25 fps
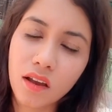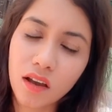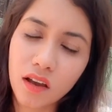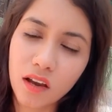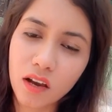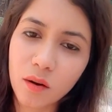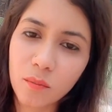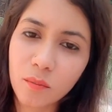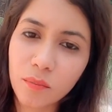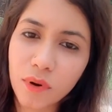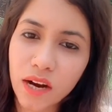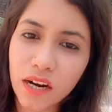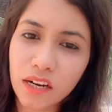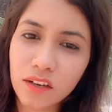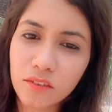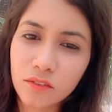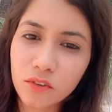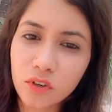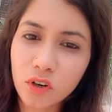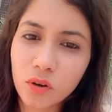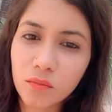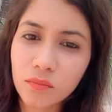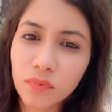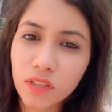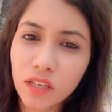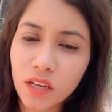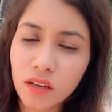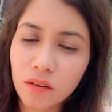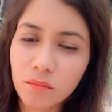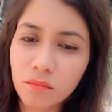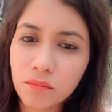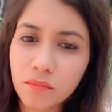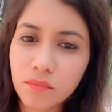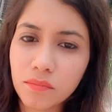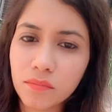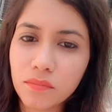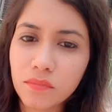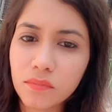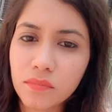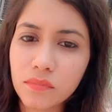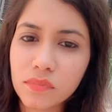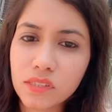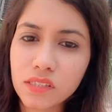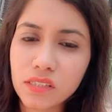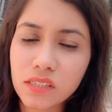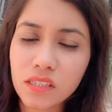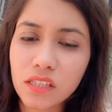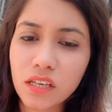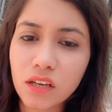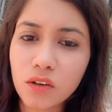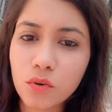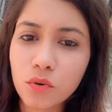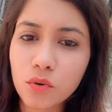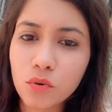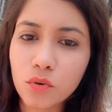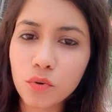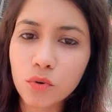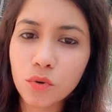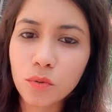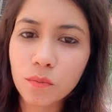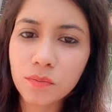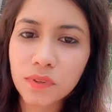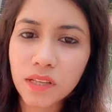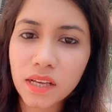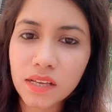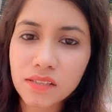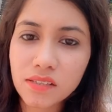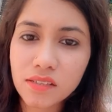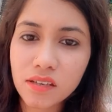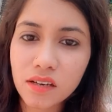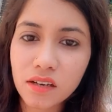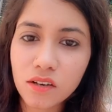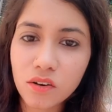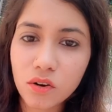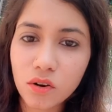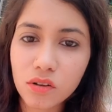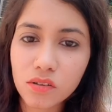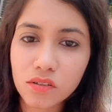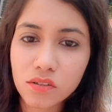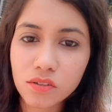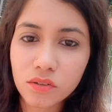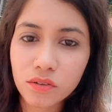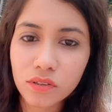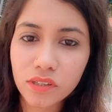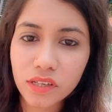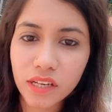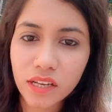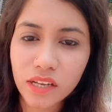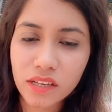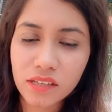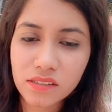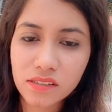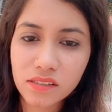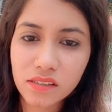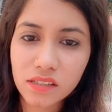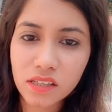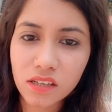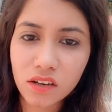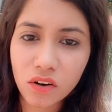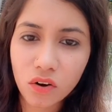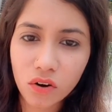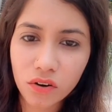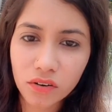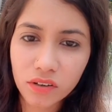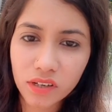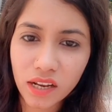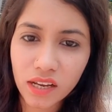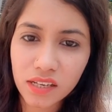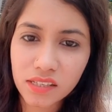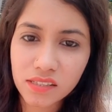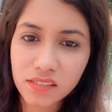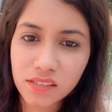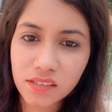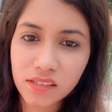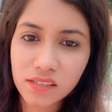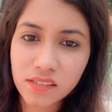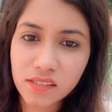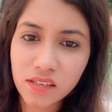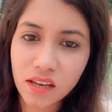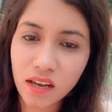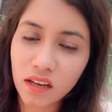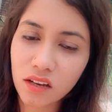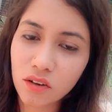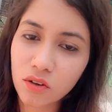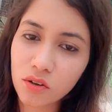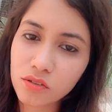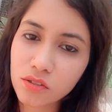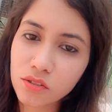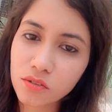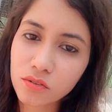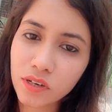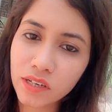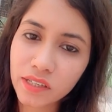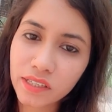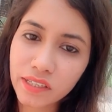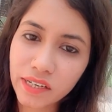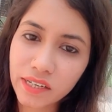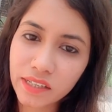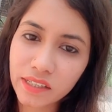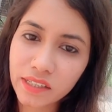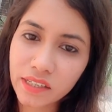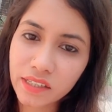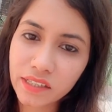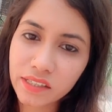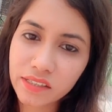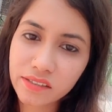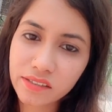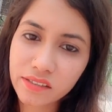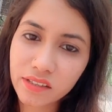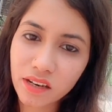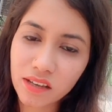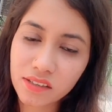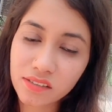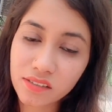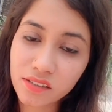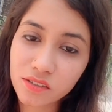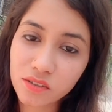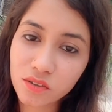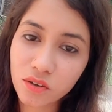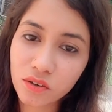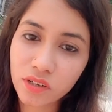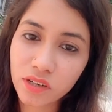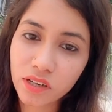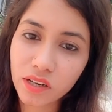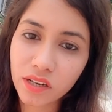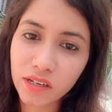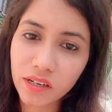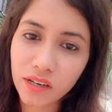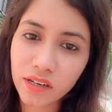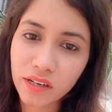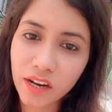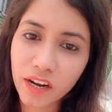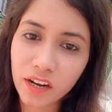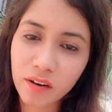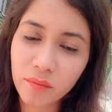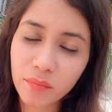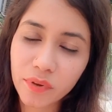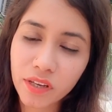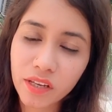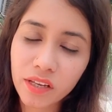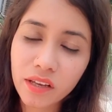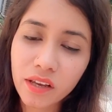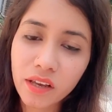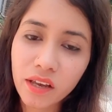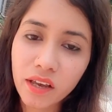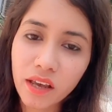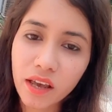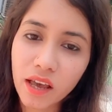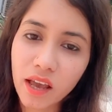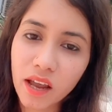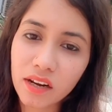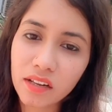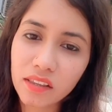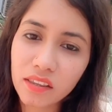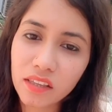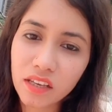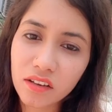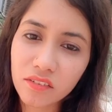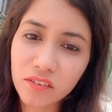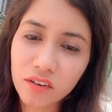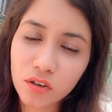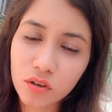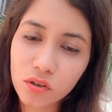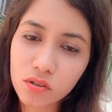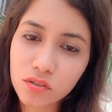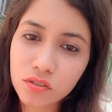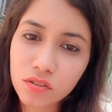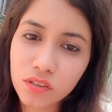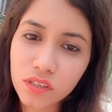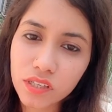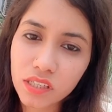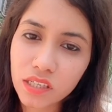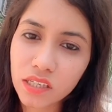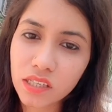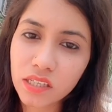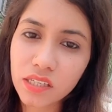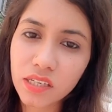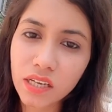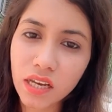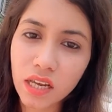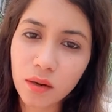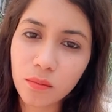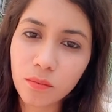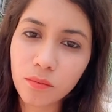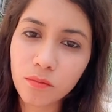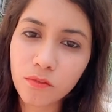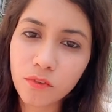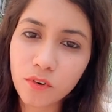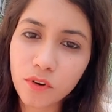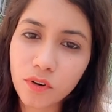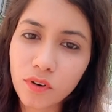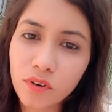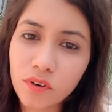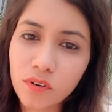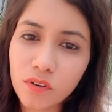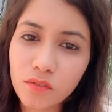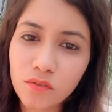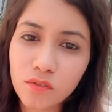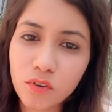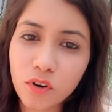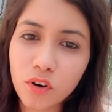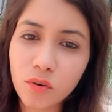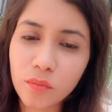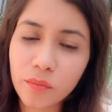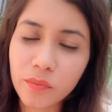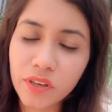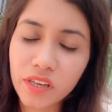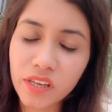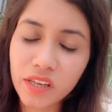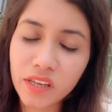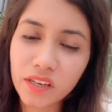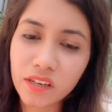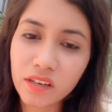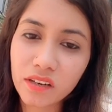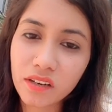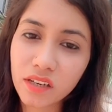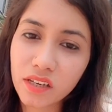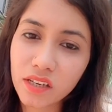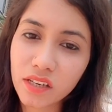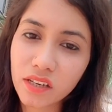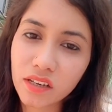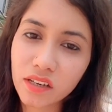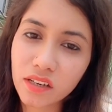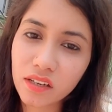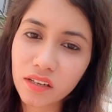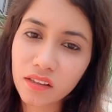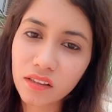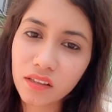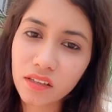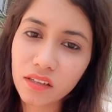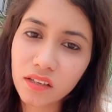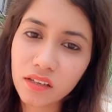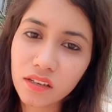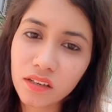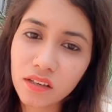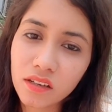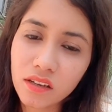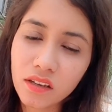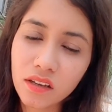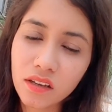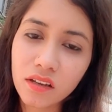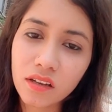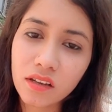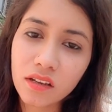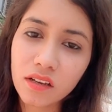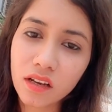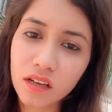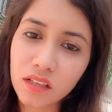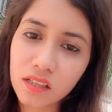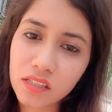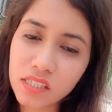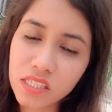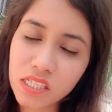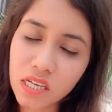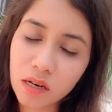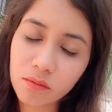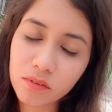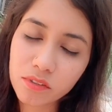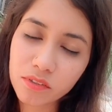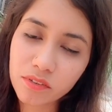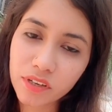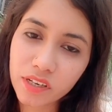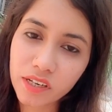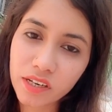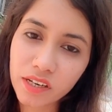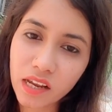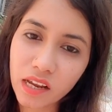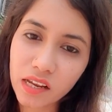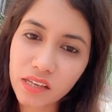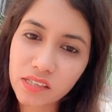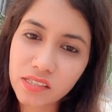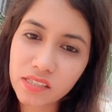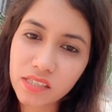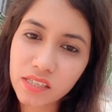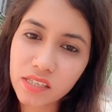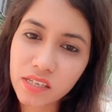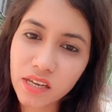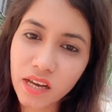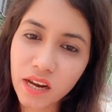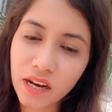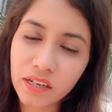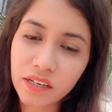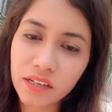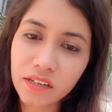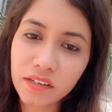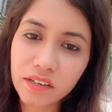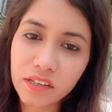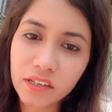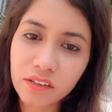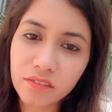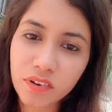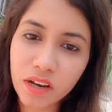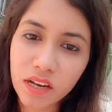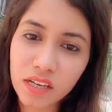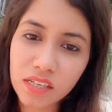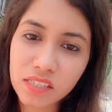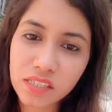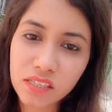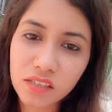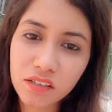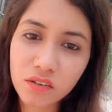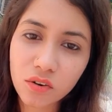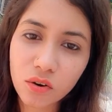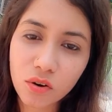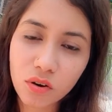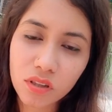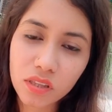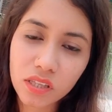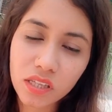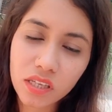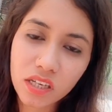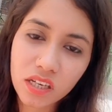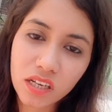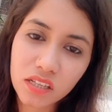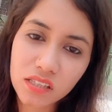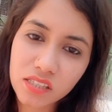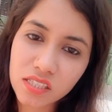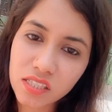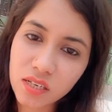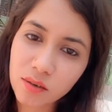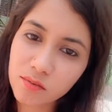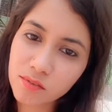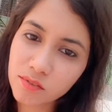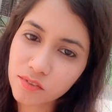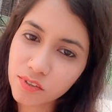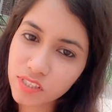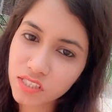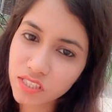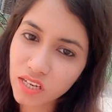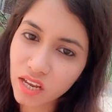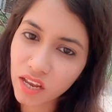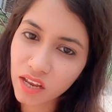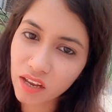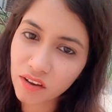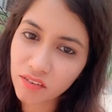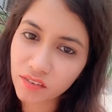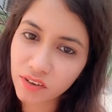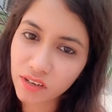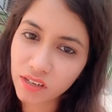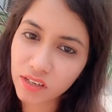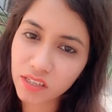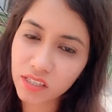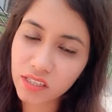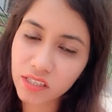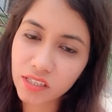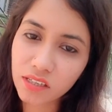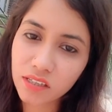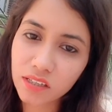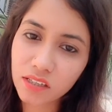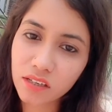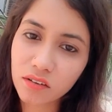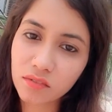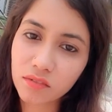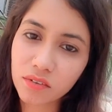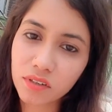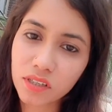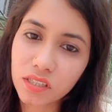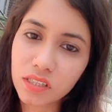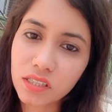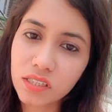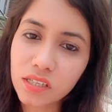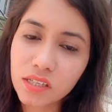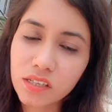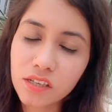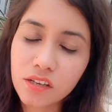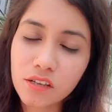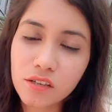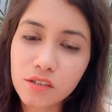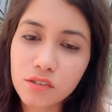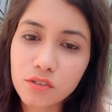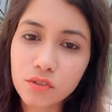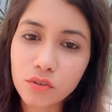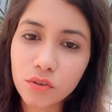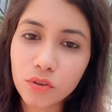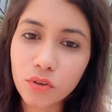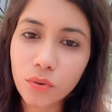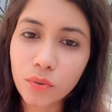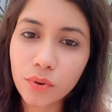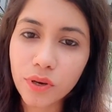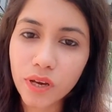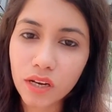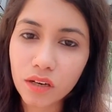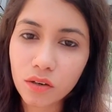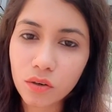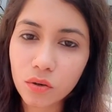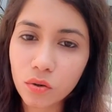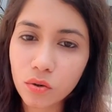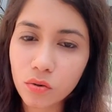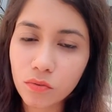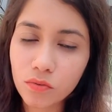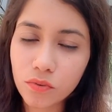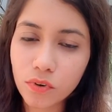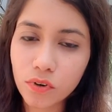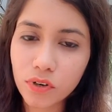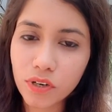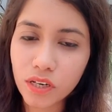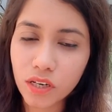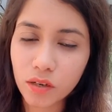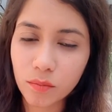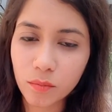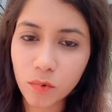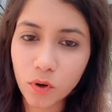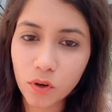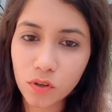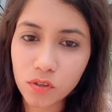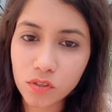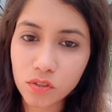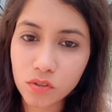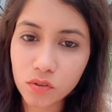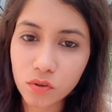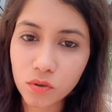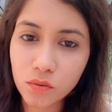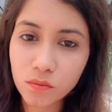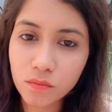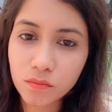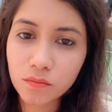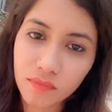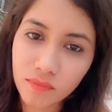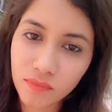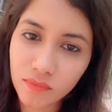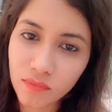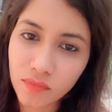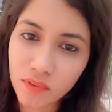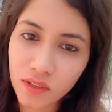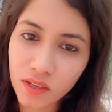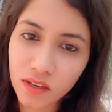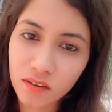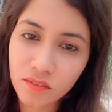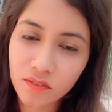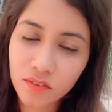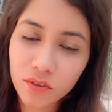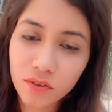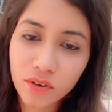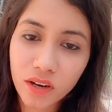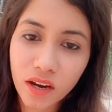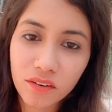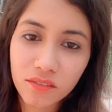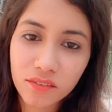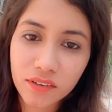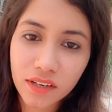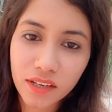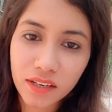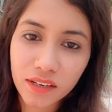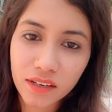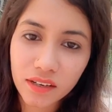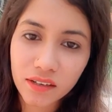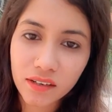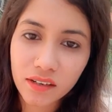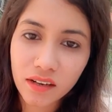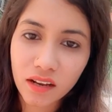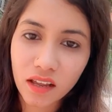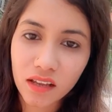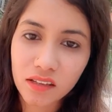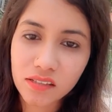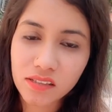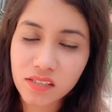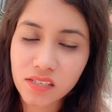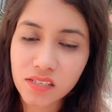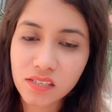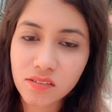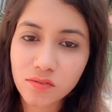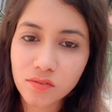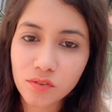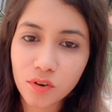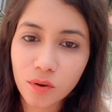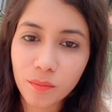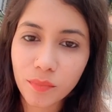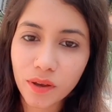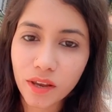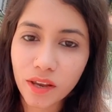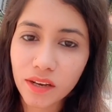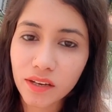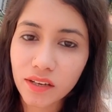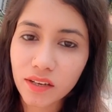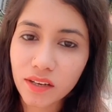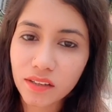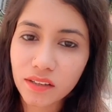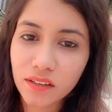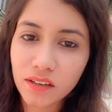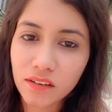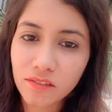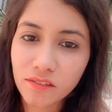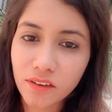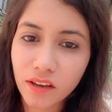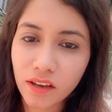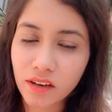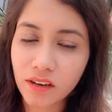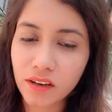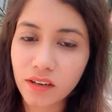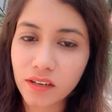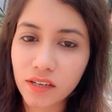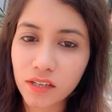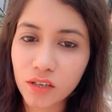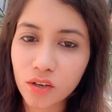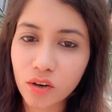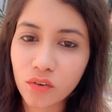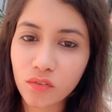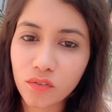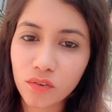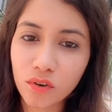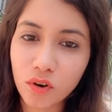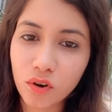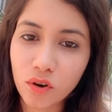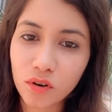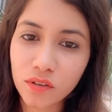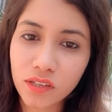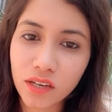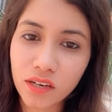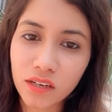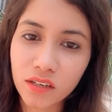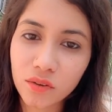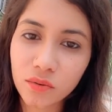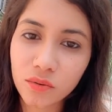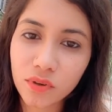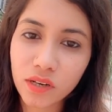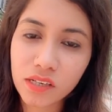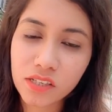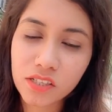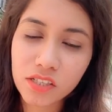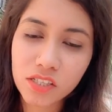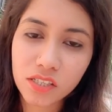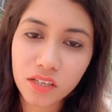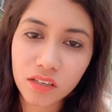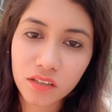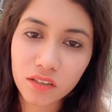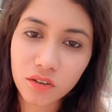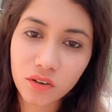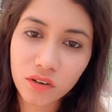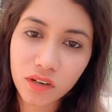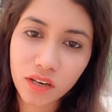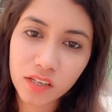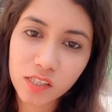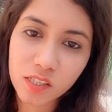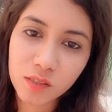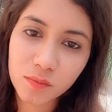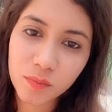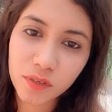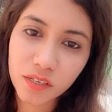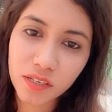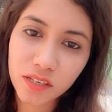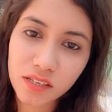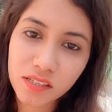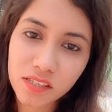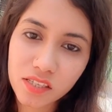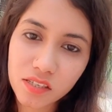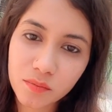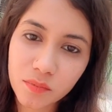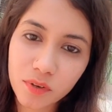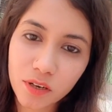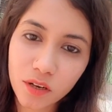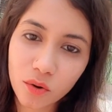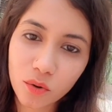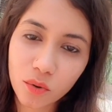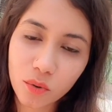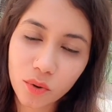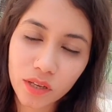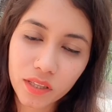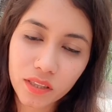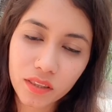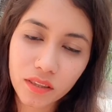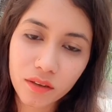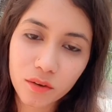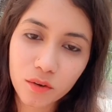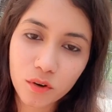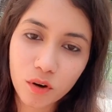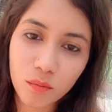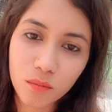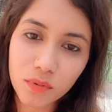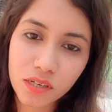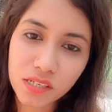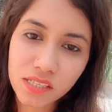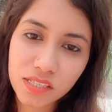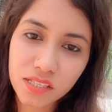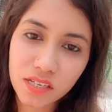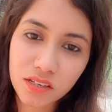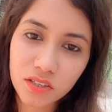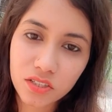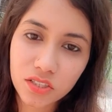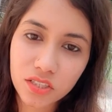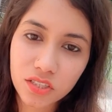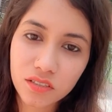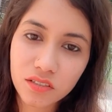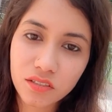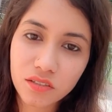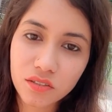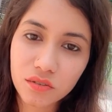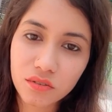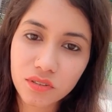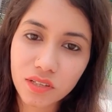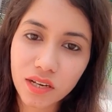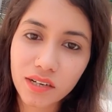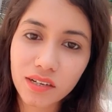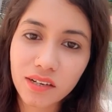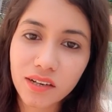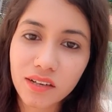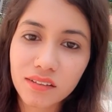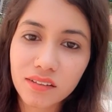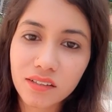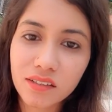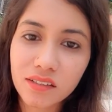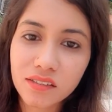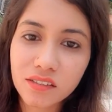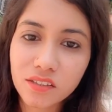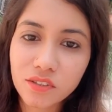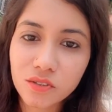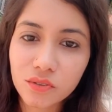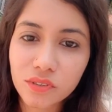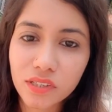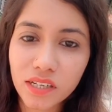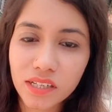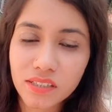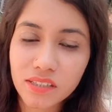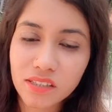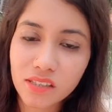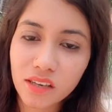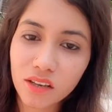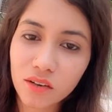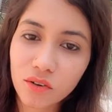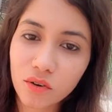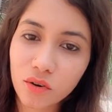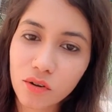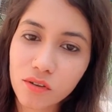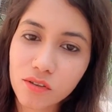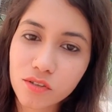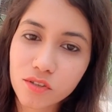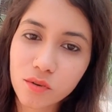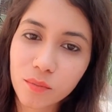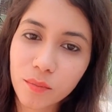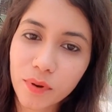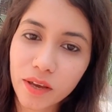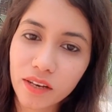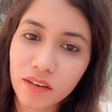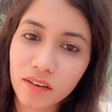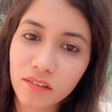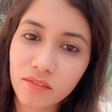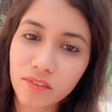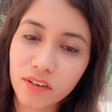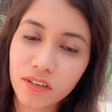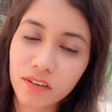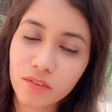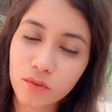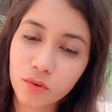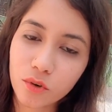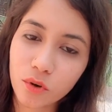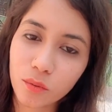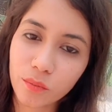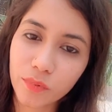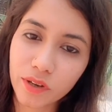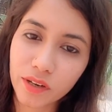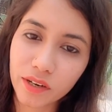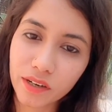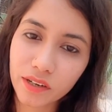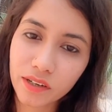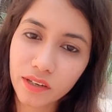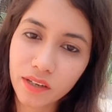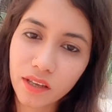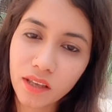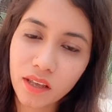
Apart from them, CA Gupta sir also takes the law classes. I also attended his classes on Unacademy and they were also really helpful for me in clearing the concepts very nicely and in revising all the concepts which I have earlier covered. So you can go for him also. If you have taken classes from any other faculty of law, then you can share your experience below in the comment section so that other students can also benefit from it.